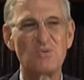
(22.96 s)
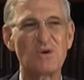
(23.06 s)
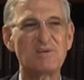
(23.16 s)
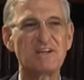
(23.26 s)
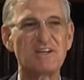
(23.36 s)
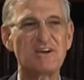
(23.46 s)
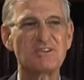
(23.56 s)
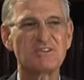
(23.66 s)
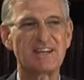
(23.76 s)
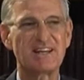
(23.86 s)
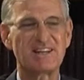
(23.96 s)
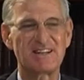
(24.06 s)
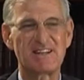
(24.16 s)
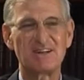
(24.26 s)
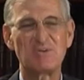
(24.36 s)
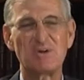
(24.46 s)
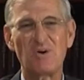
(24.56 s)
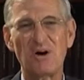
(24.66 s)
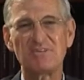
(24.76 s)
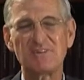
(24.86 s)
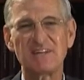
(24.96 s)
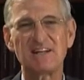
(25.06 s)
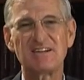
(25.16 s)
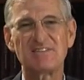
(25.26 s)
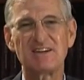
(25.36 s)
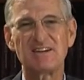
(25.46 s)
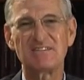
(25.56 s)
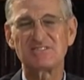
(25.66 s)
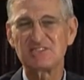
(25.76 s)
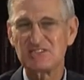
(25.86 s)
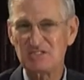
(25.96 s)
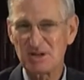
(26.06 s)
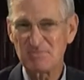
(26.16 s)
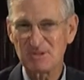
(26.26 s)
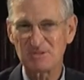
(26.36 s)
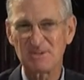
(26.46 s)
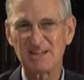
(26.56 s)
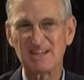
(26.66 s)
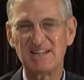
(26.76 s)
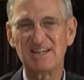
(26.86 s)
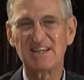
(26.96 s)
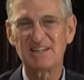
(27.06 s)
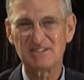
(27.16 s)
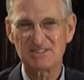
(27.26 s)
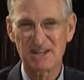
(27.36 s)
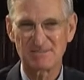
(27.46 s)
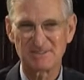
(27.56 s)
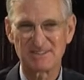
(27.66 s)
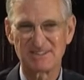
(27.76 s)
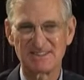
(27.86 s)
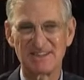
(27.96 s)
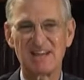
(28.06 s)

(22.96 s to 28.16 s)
When we negotiate, we often get involved to some degree in deception.